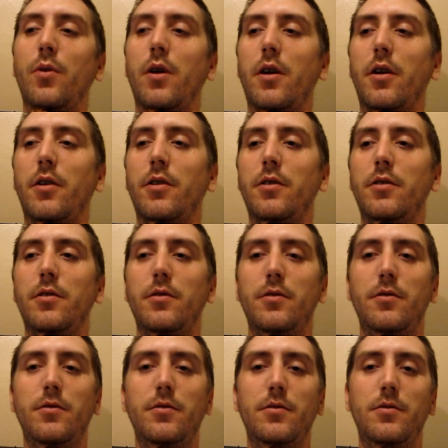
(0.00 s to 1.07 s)
where
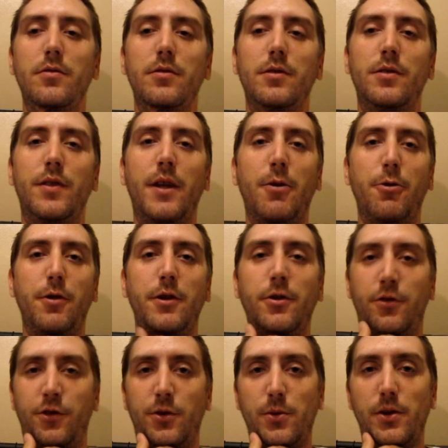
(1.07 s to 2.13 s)
they were
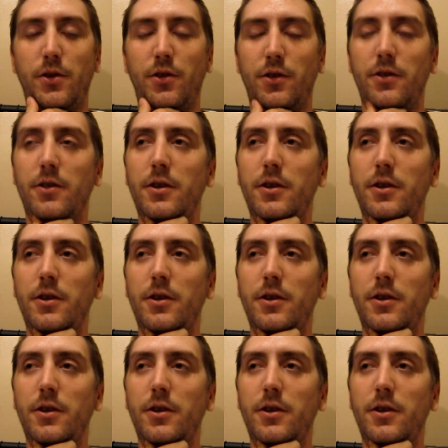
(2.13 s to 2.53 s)
used to it.